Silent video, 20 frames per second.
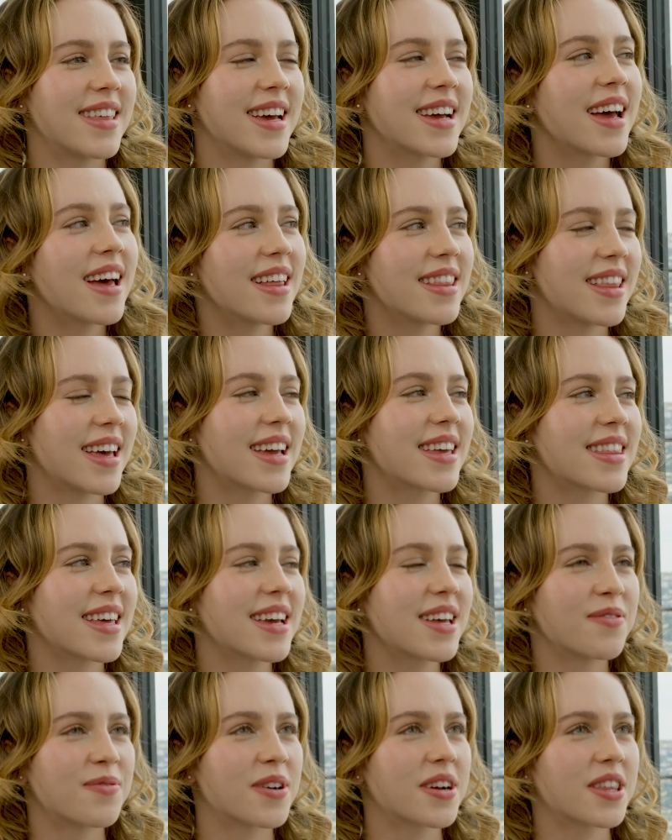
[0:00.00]
They got, like
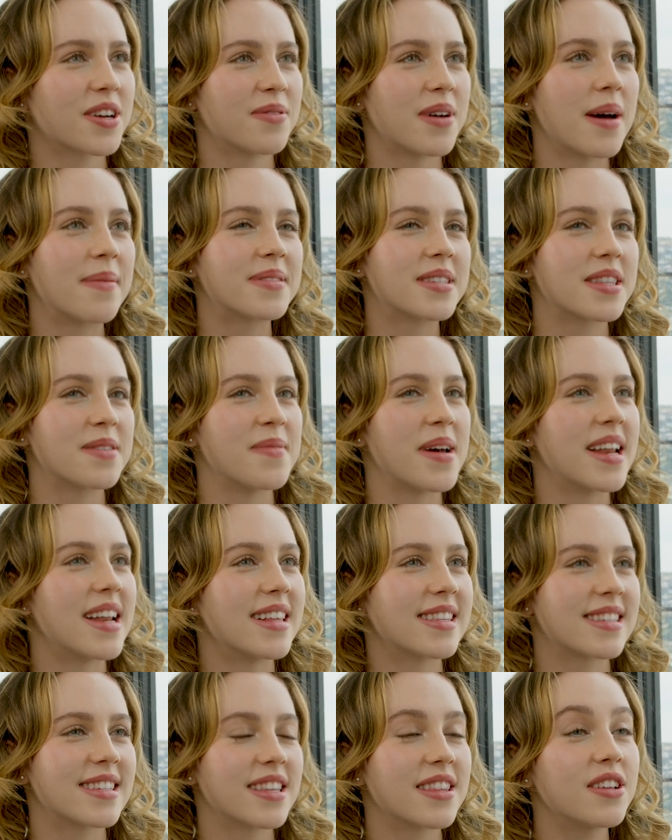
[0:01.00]
they can work their way up to the
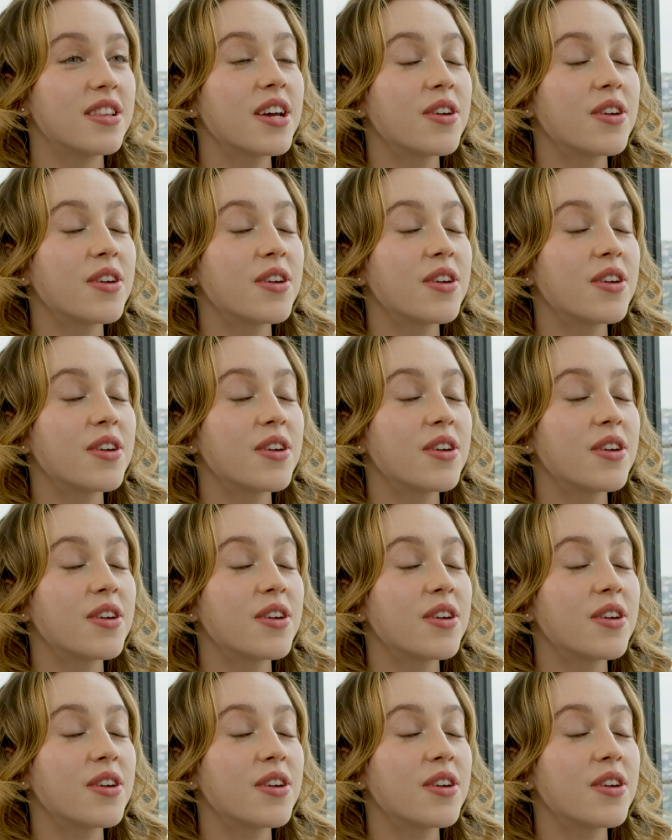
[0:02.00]
main Insta.